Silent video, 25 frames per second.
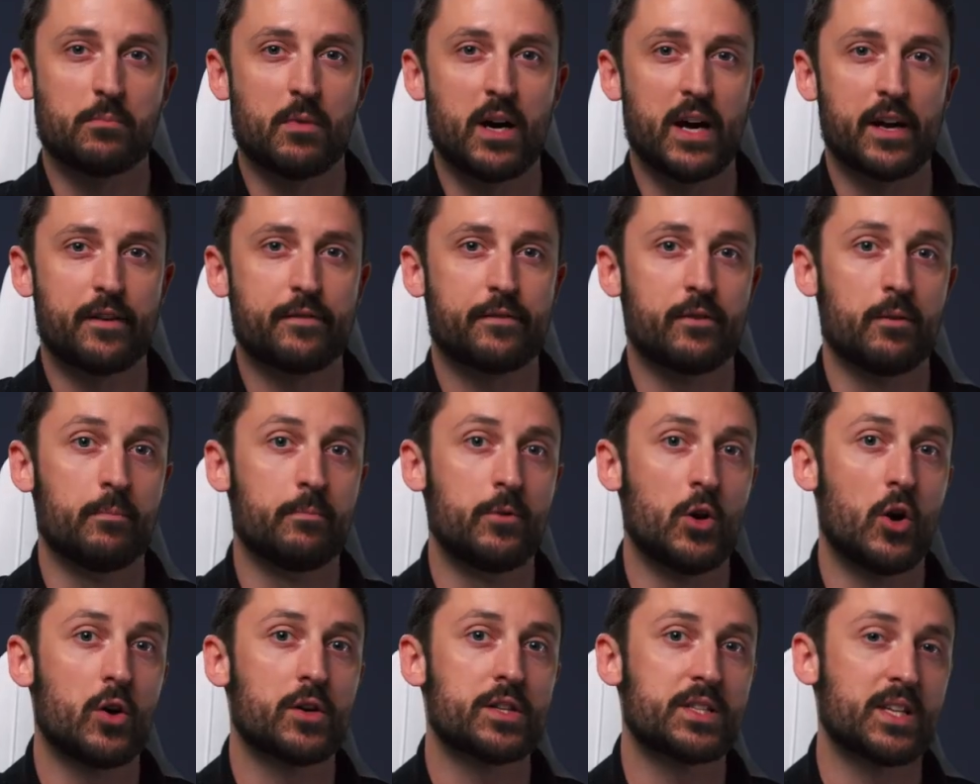the mic
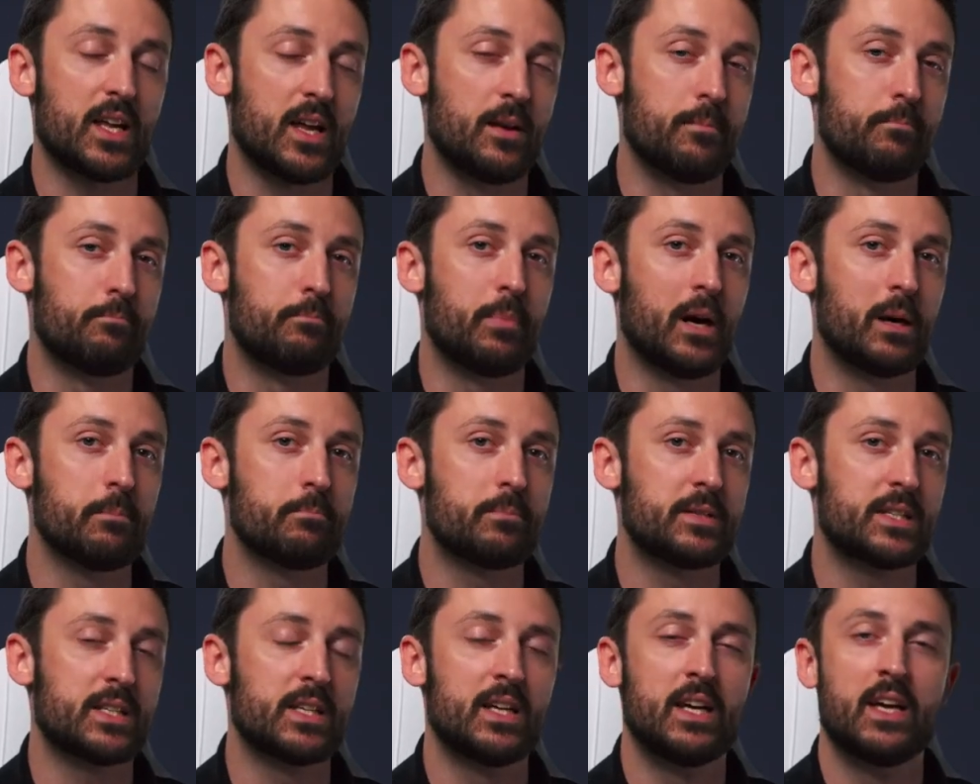from knocks and
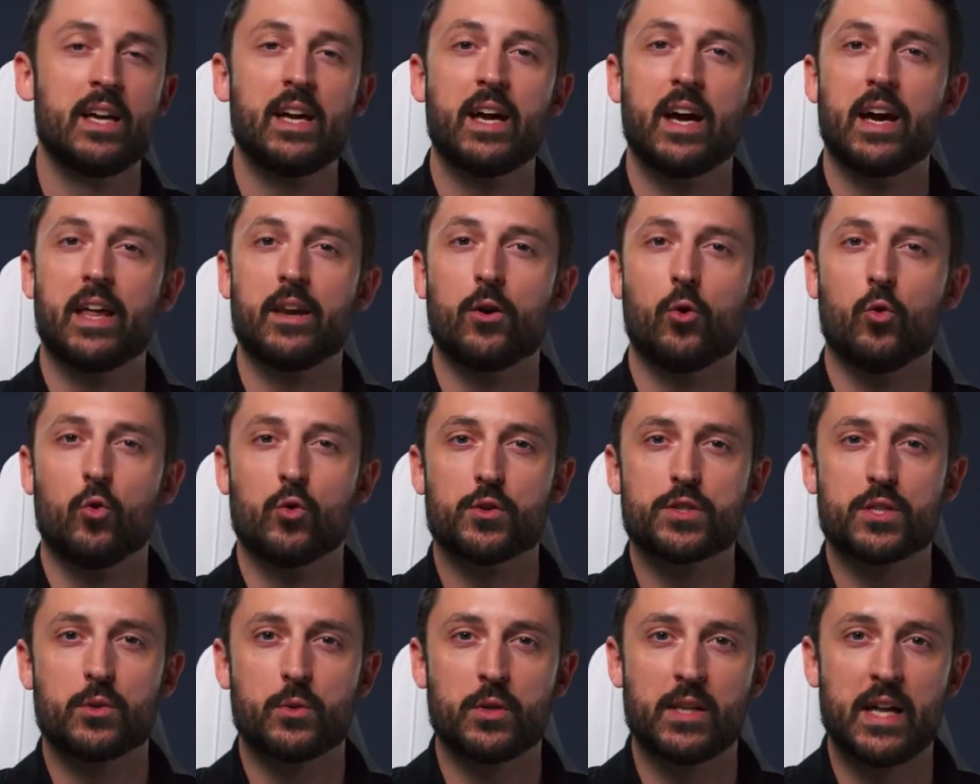bumps, and it
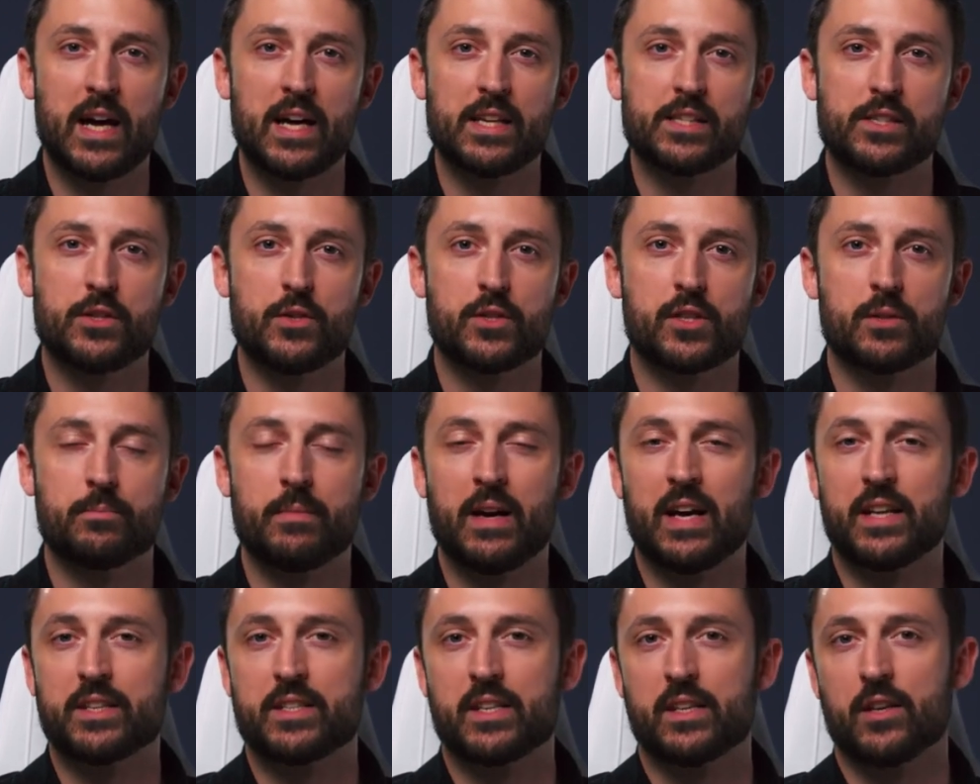also allows you to
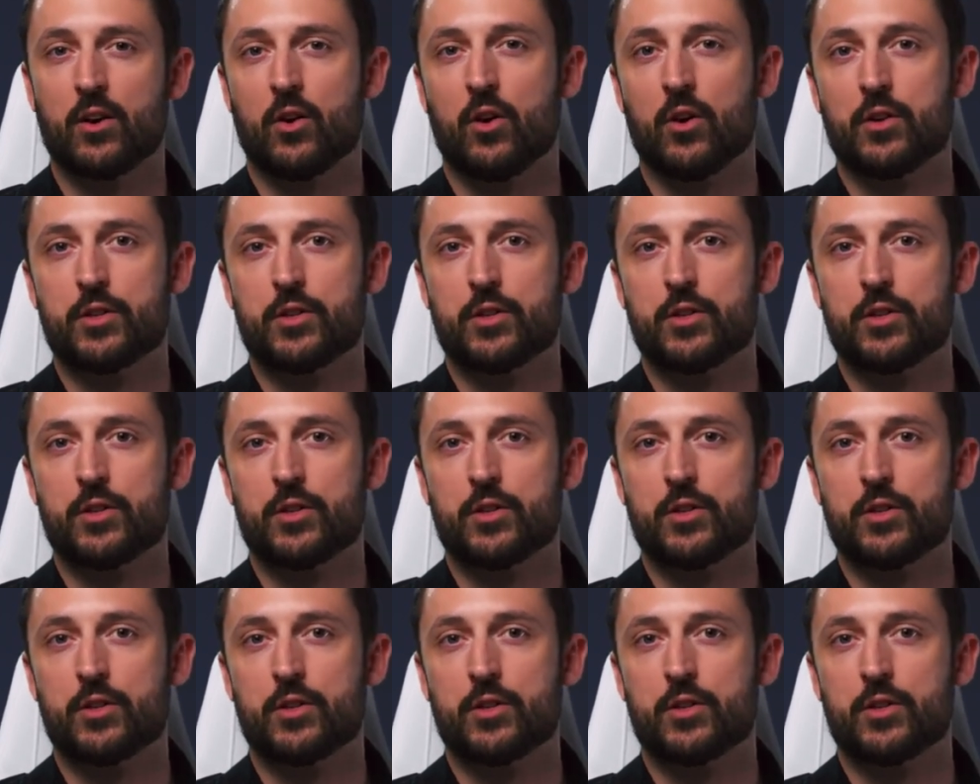mount it